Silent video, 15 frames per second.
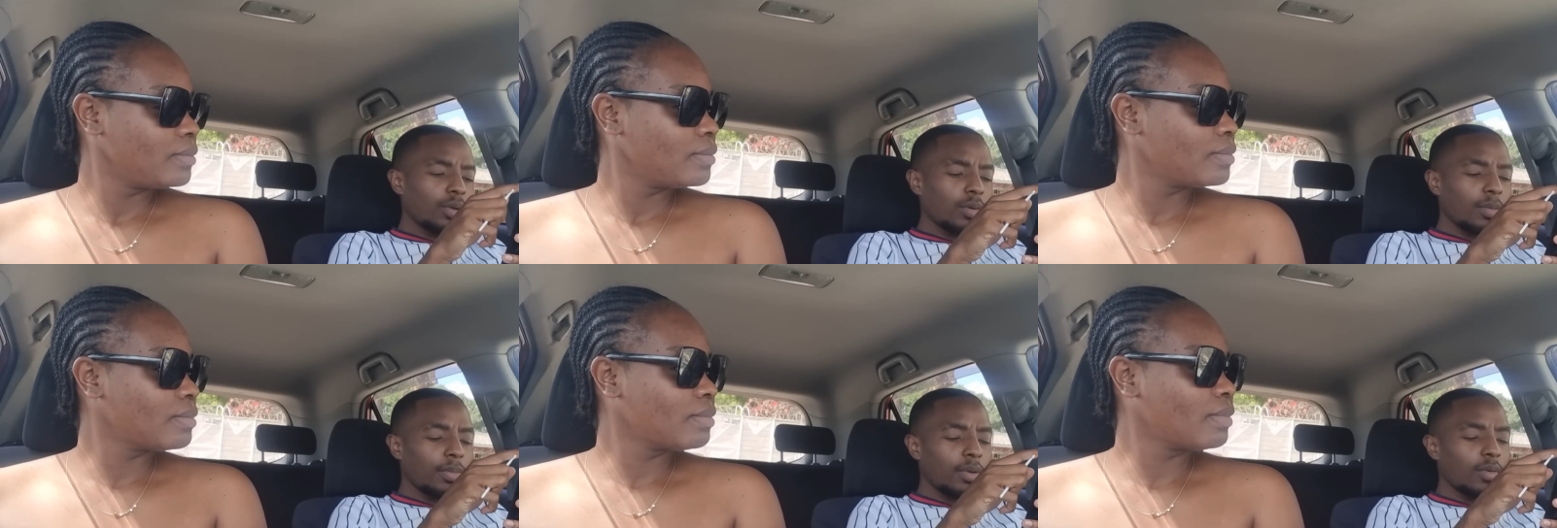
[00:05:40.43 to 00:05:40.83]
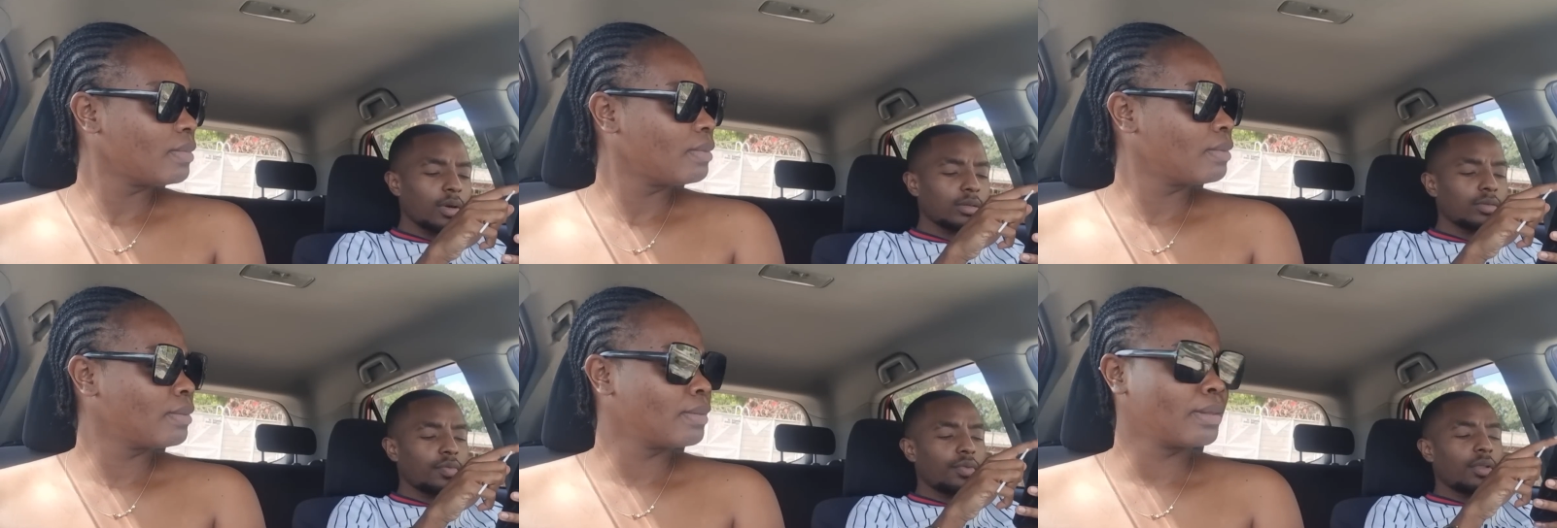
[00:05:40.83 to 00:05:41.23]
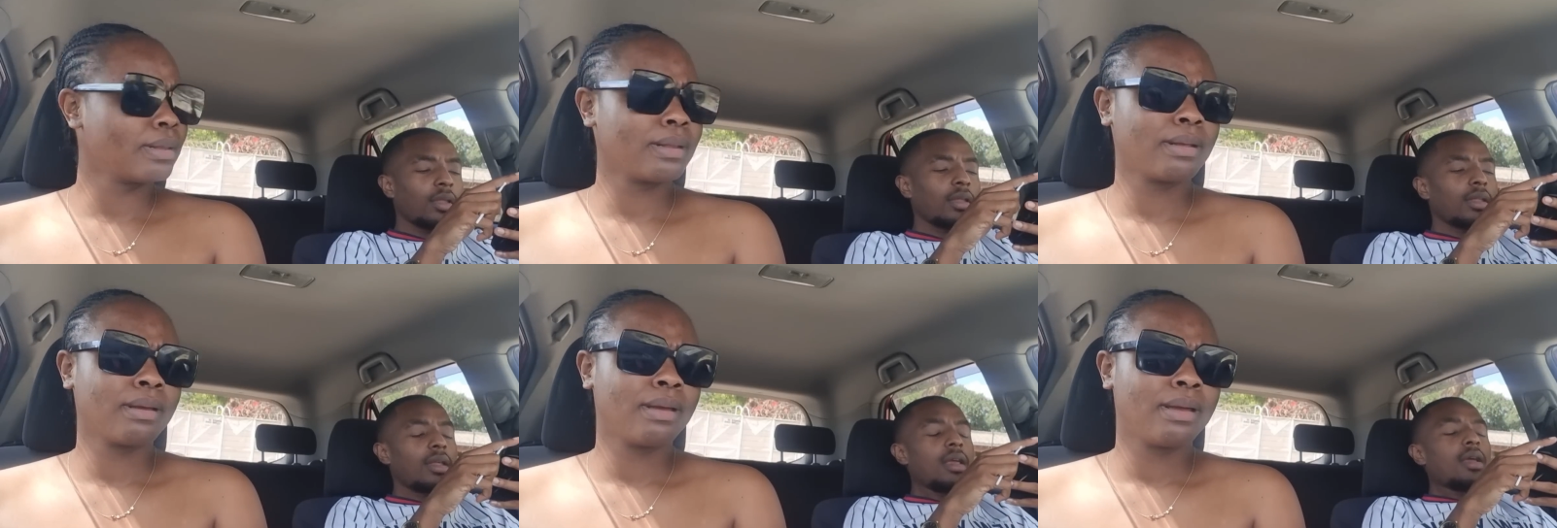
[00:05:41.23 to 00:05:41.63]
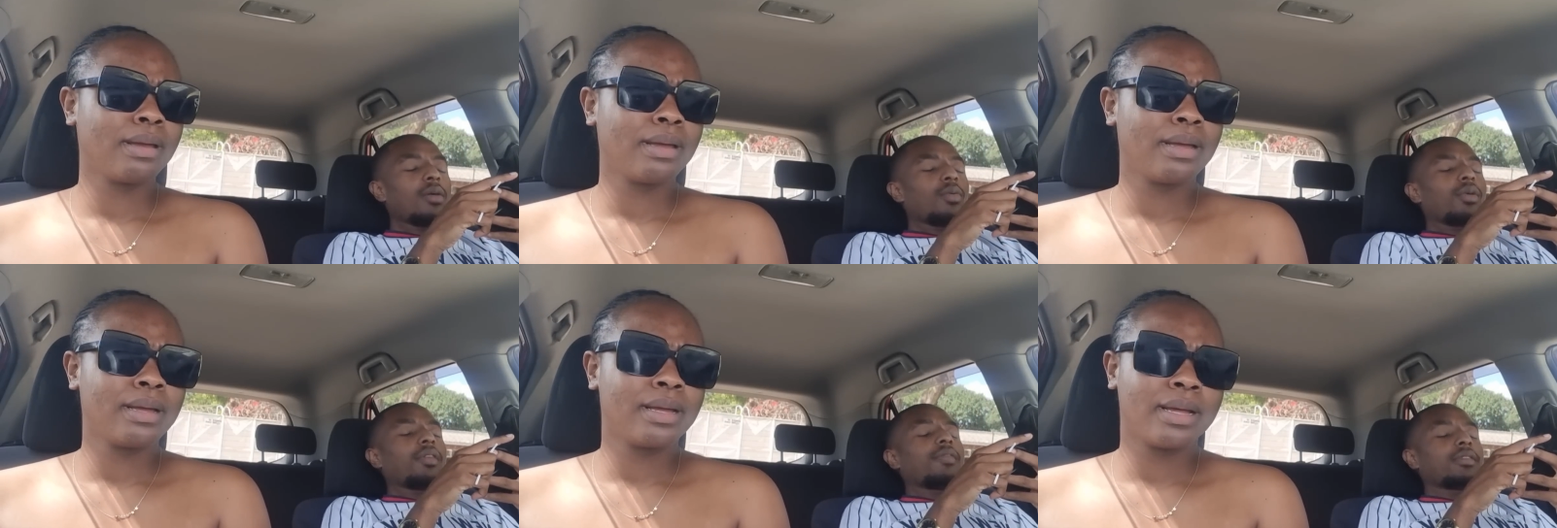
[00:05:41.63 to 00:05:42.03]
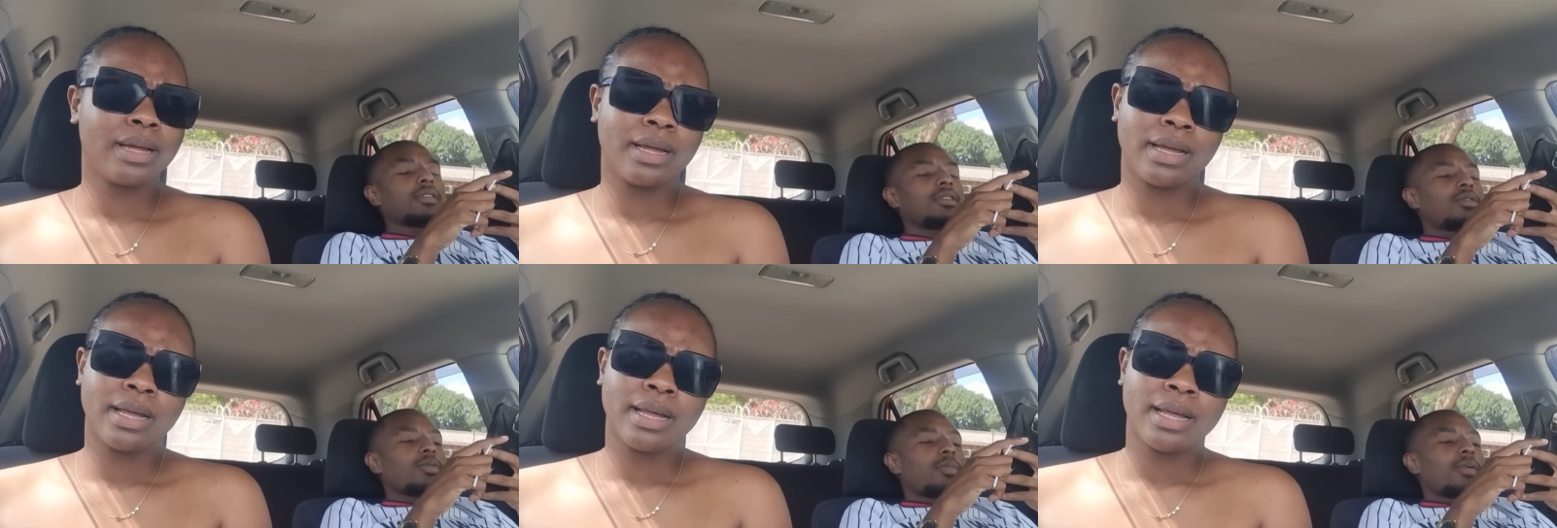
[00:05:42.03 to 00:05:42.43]
Speaker 1: you've been was when we
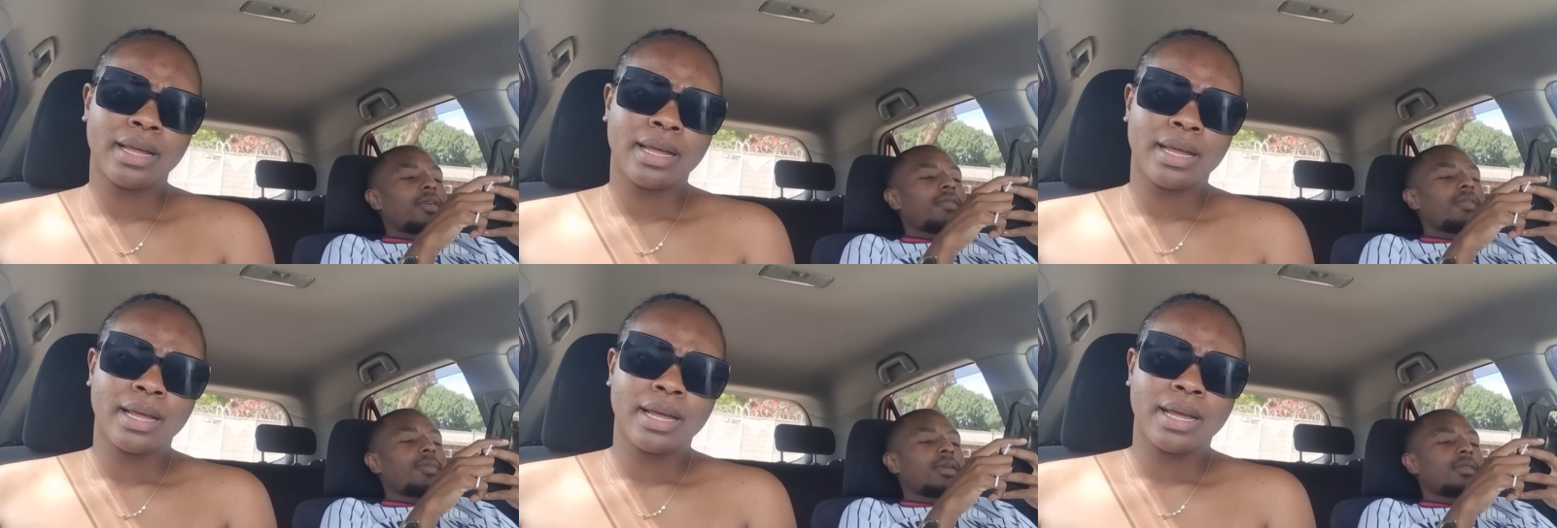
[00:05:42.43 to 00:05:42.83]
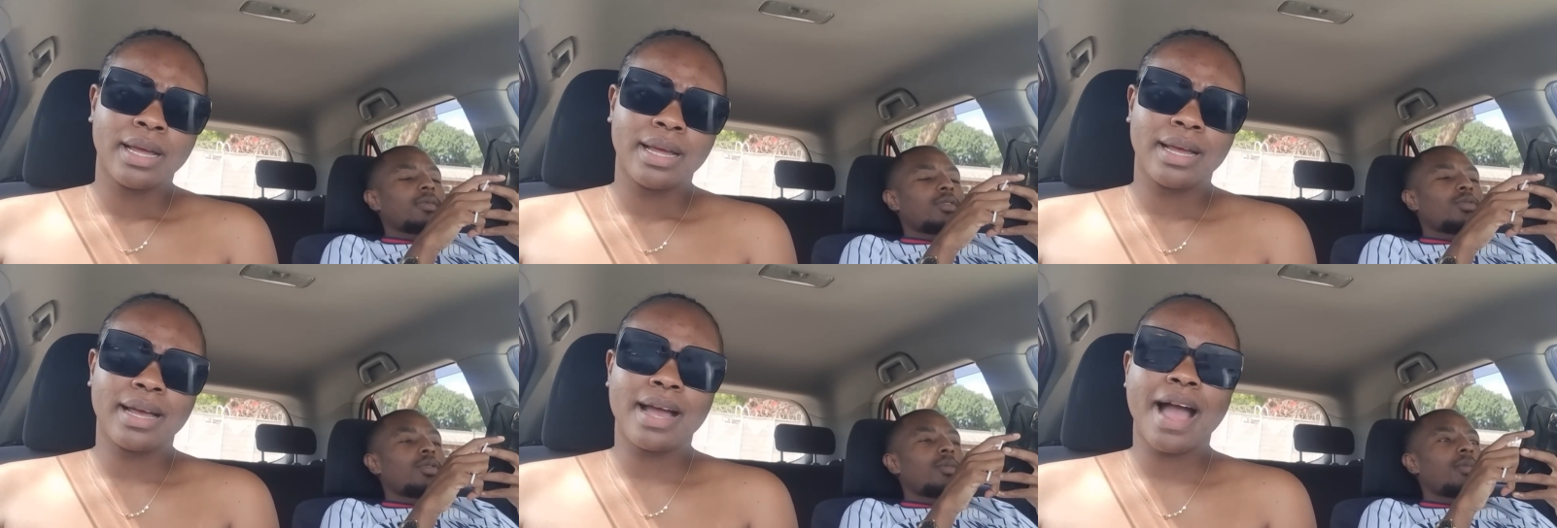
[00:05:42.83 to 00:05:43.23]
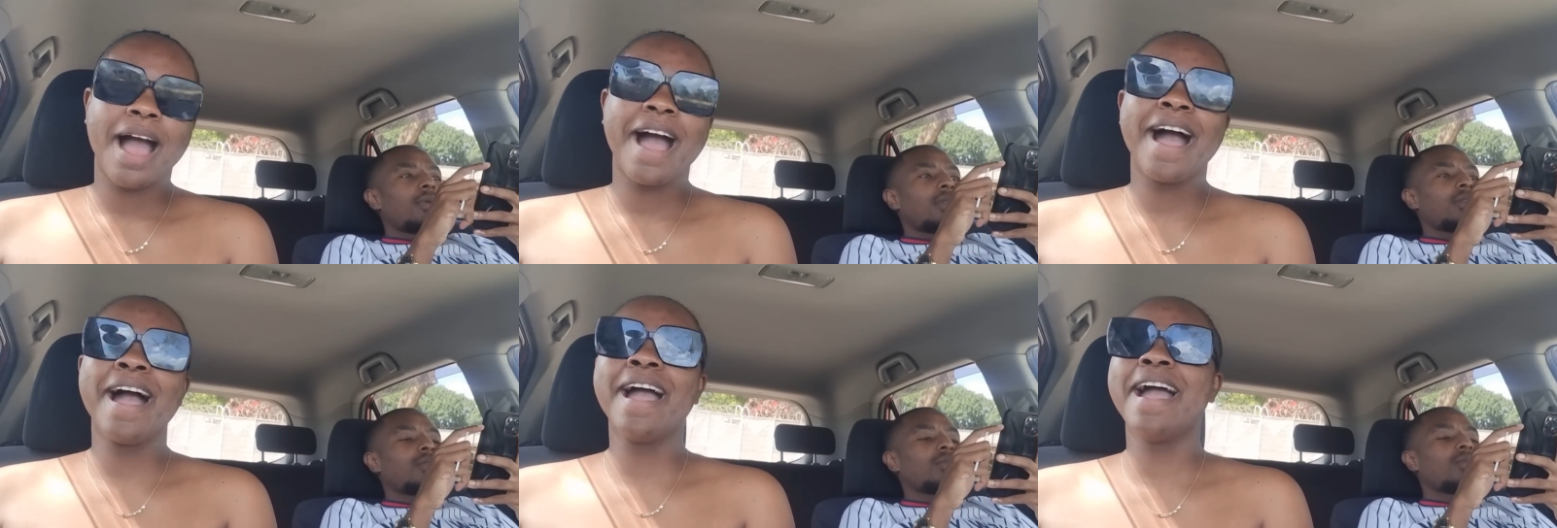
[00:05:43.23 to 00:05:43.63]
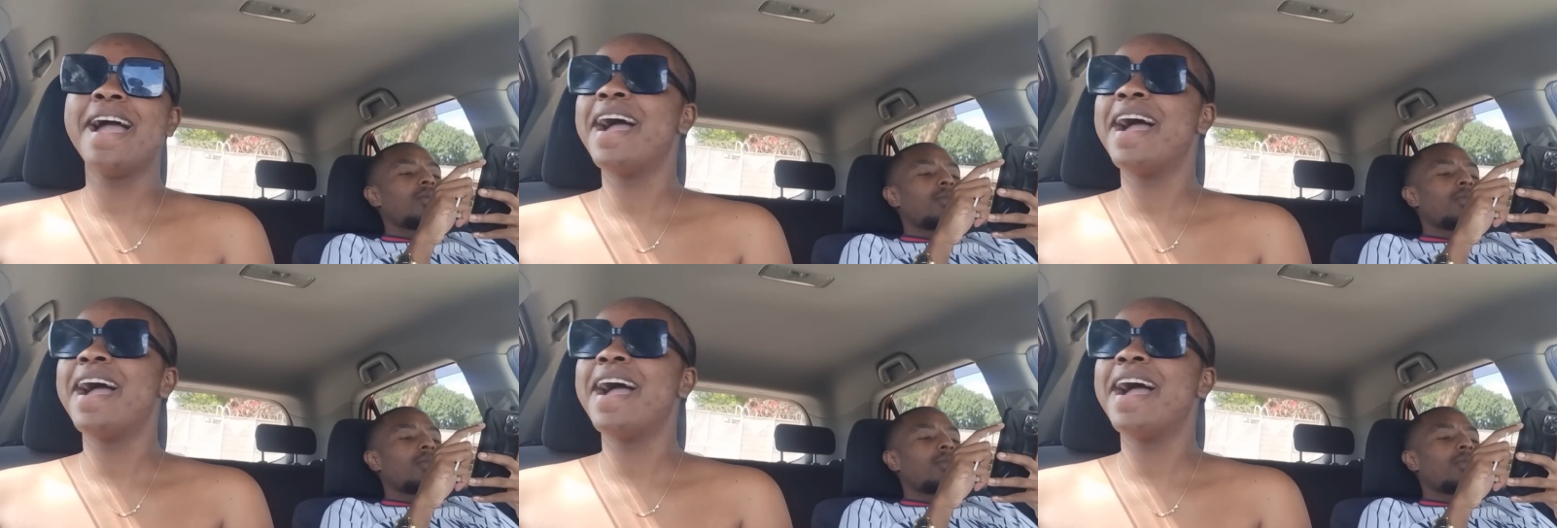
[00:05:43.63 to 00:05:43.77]
overseas your private partner when married. Go